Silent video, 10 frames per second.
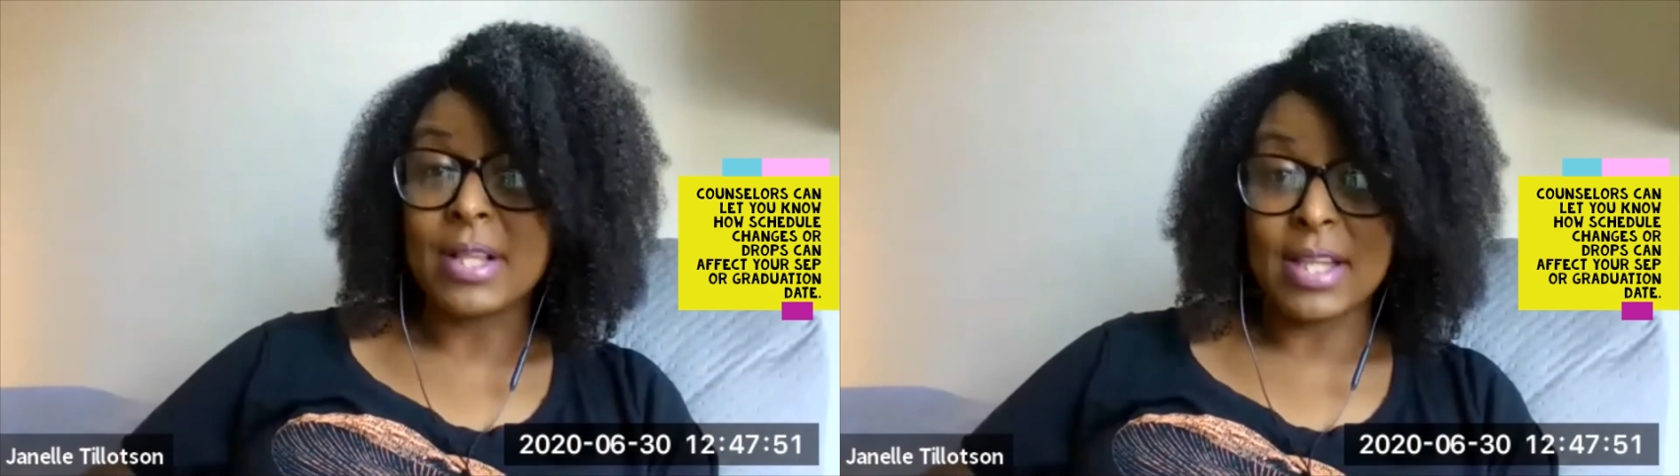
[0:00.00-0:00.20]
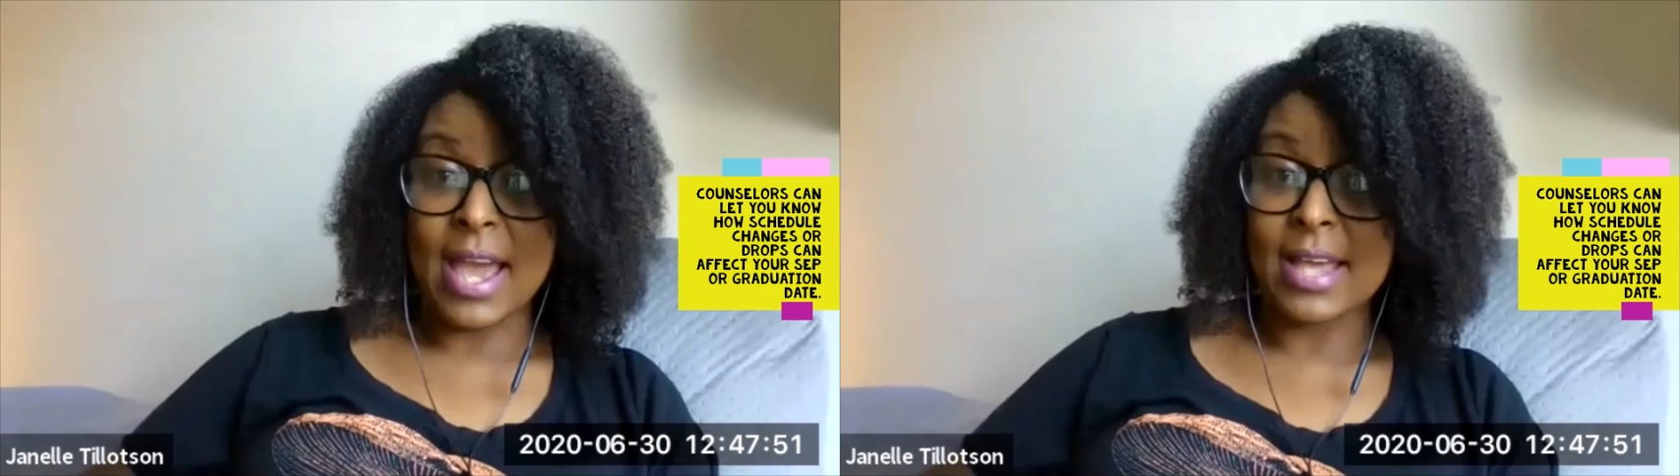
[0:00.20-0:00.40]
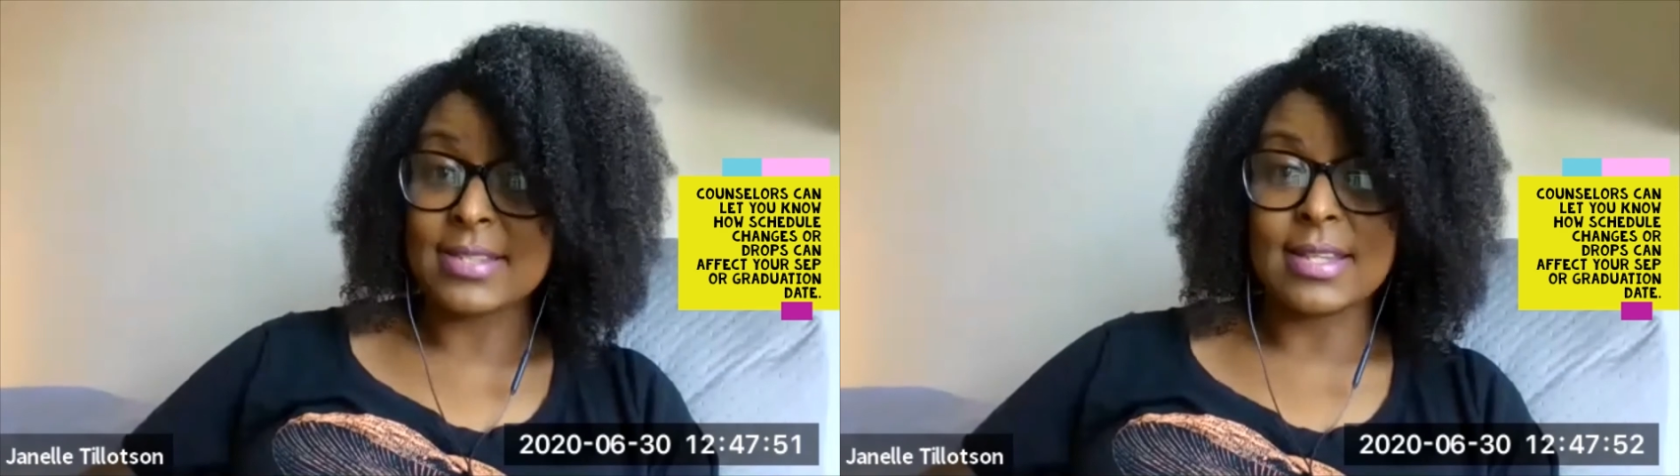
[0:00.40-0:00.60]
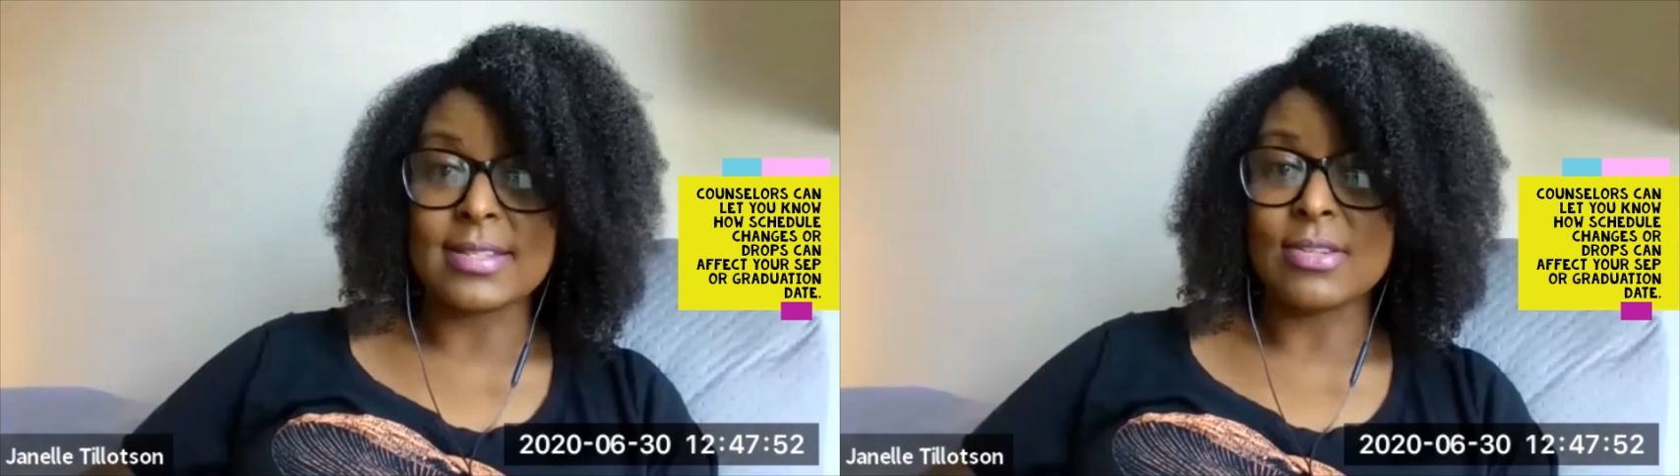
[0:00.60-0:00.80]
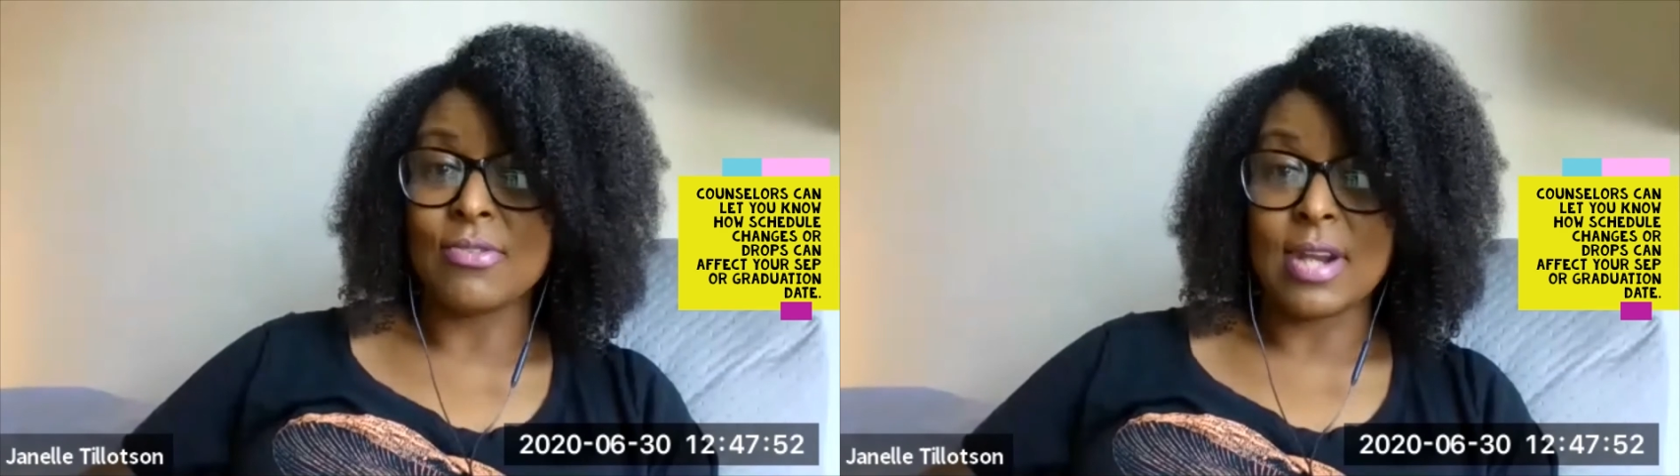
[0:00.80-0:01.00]

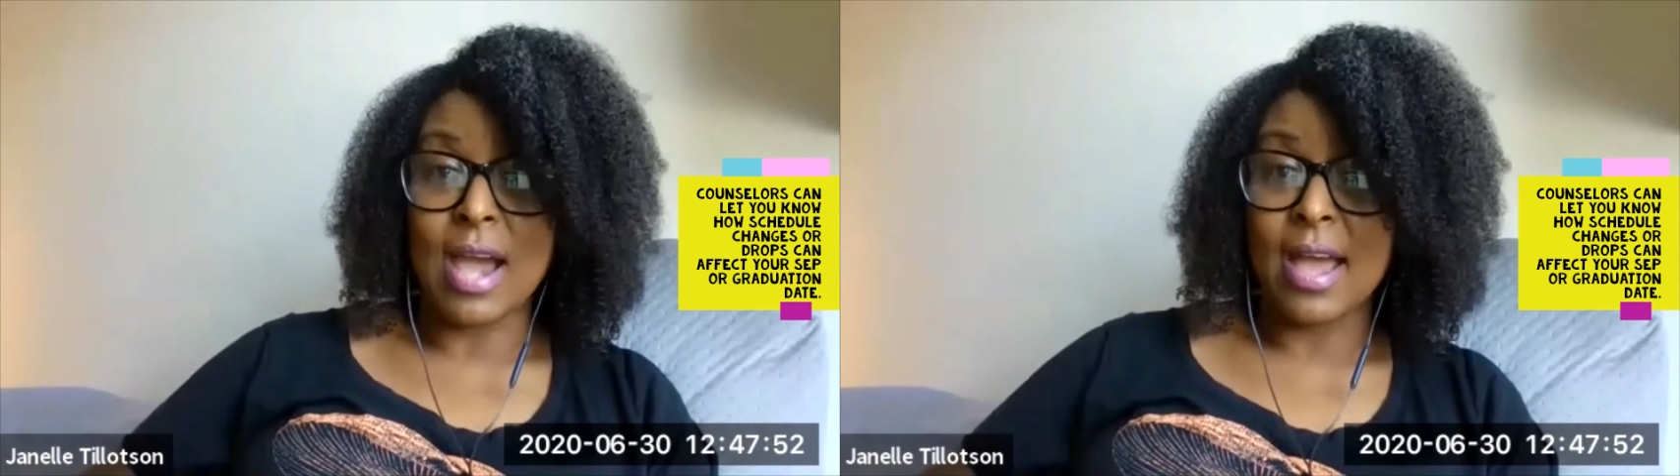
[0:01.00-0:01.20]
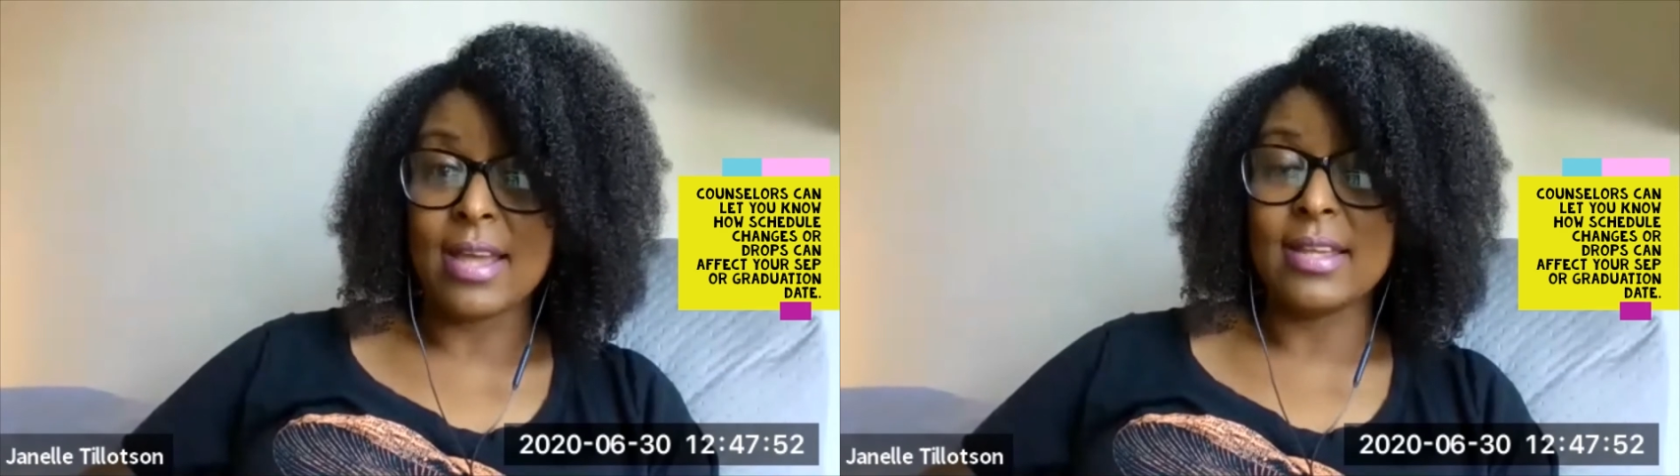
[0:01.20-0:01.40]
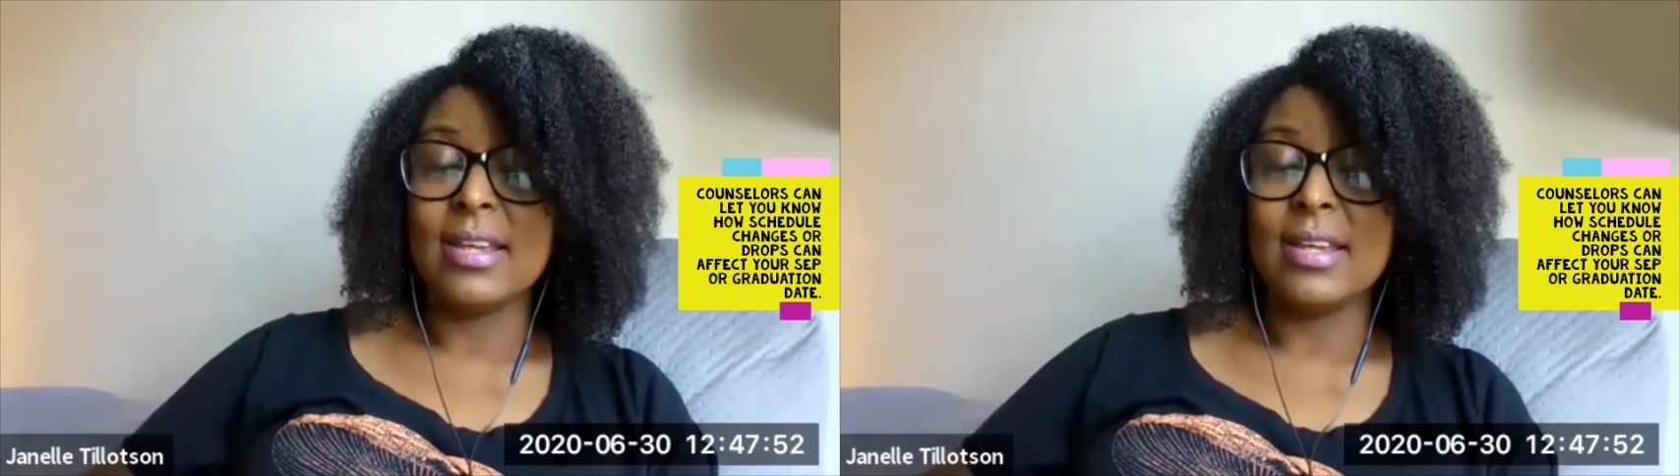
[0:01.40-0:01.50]
classes or not.